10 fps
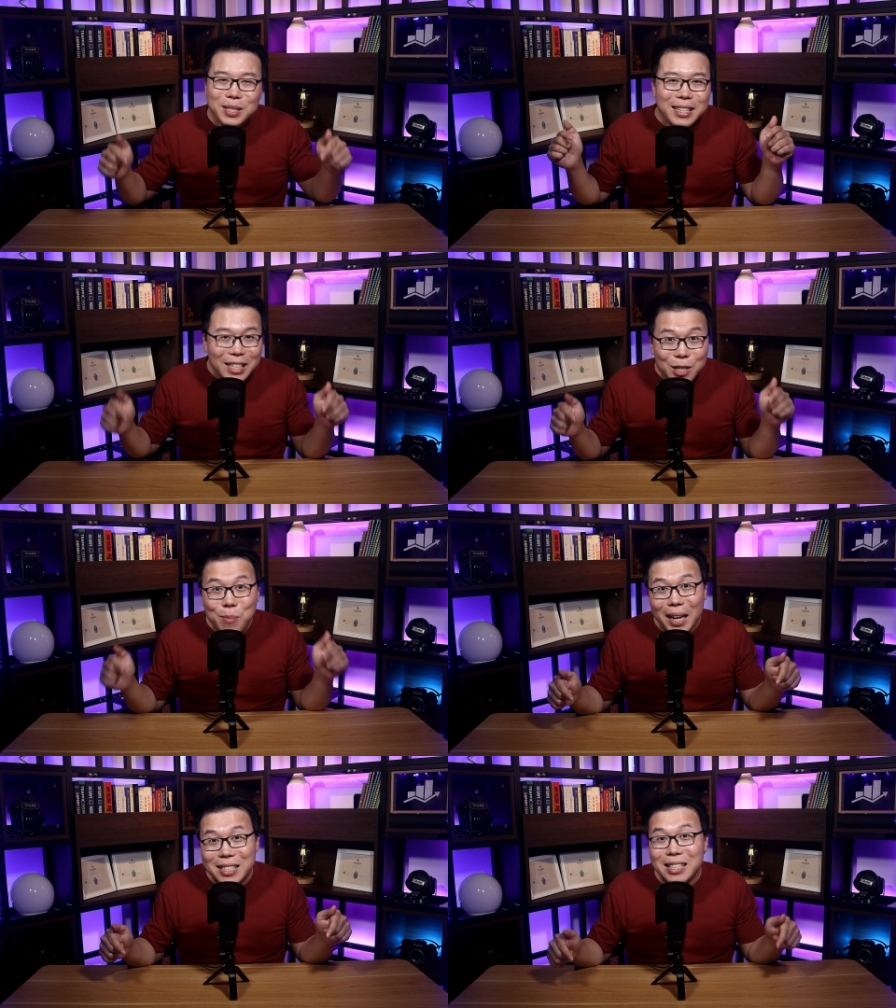
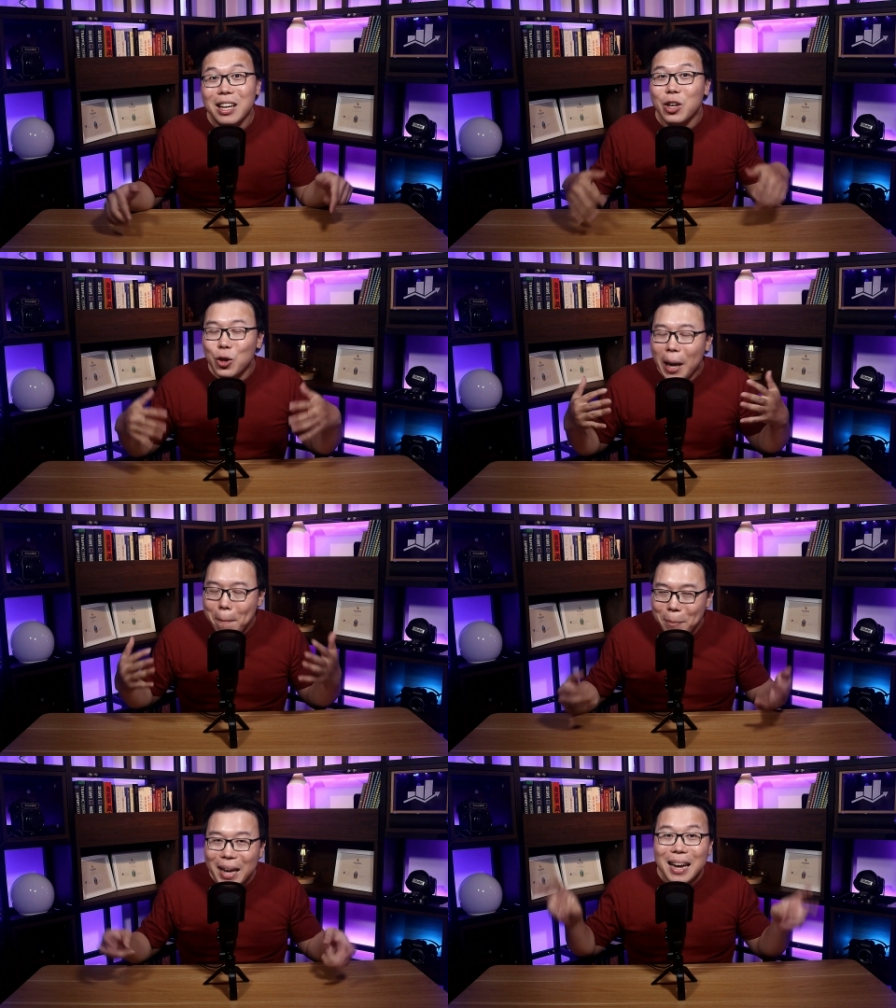using this method,
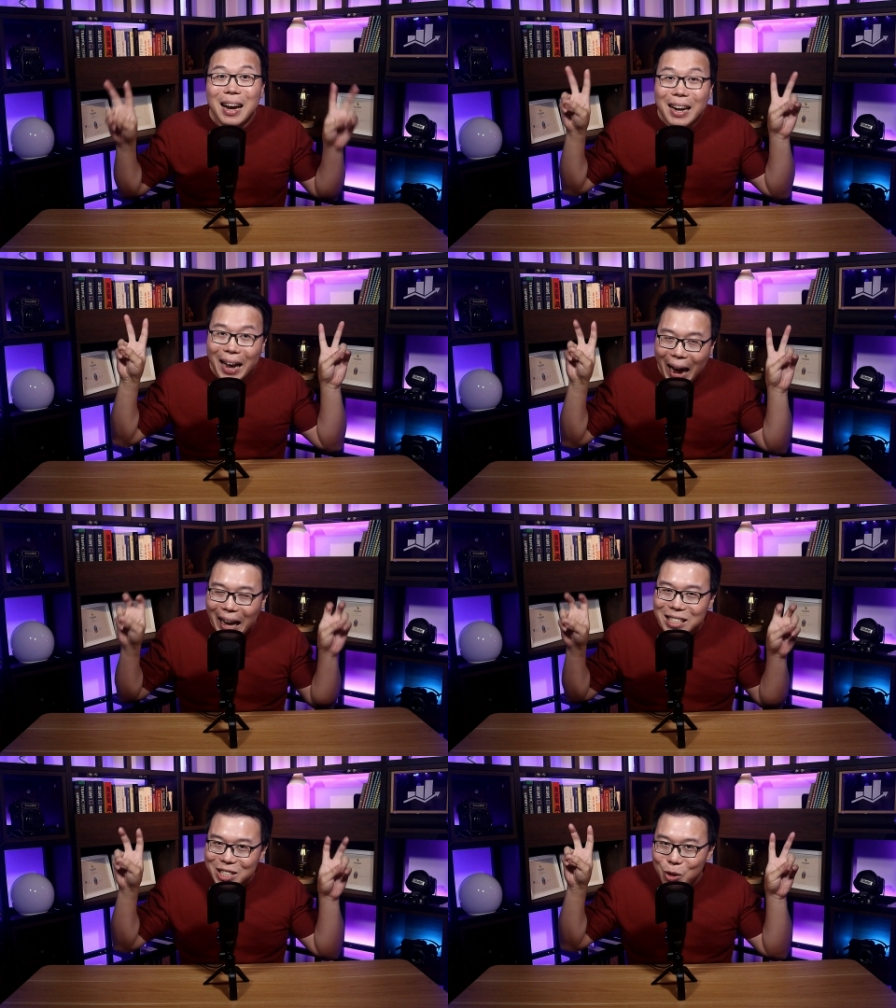you can be
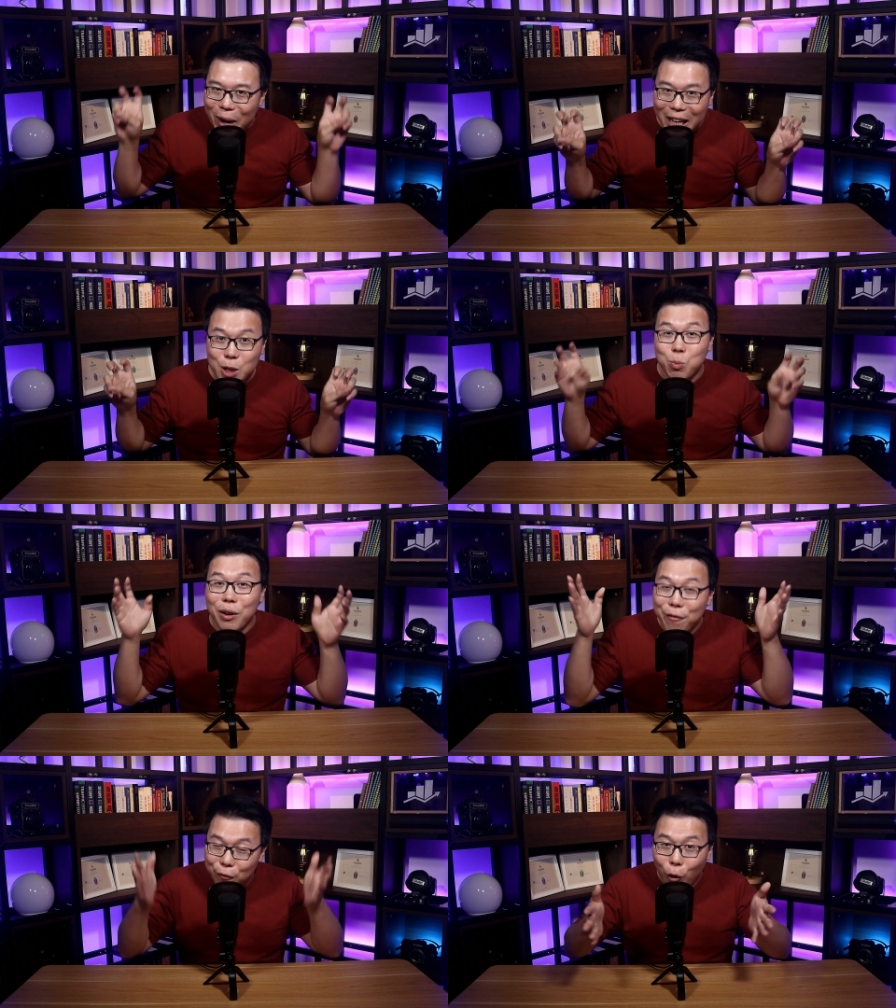the SEO
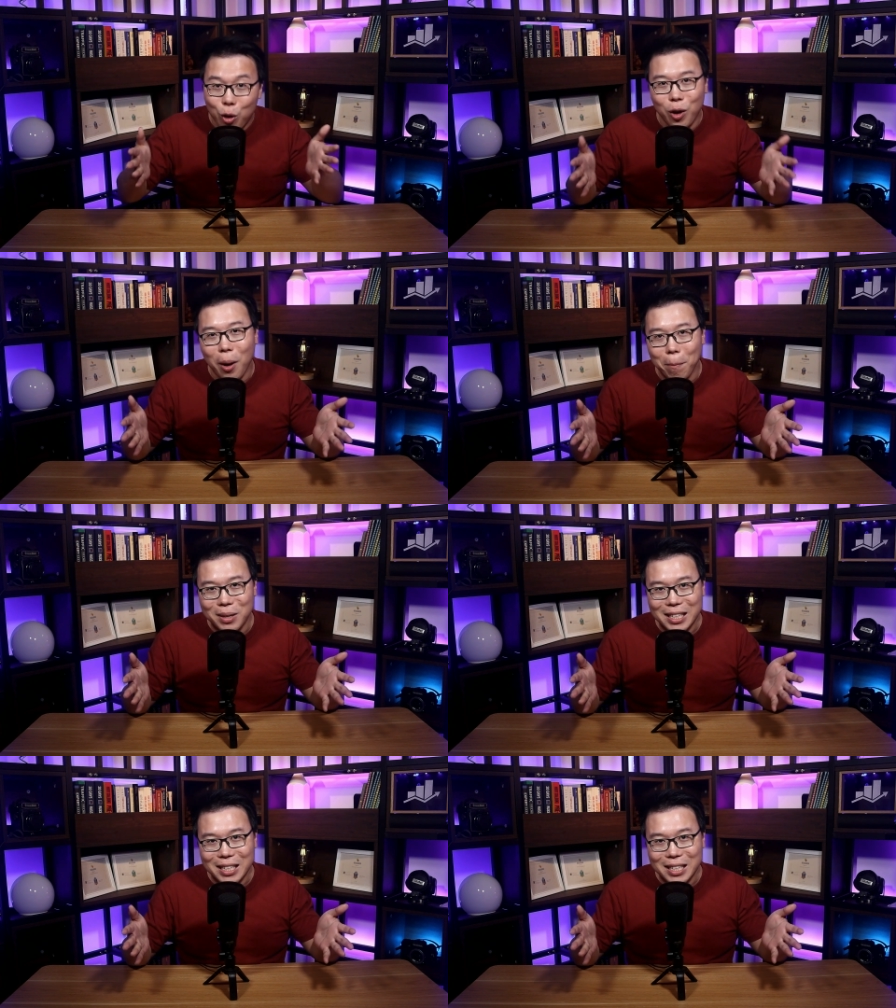expert for your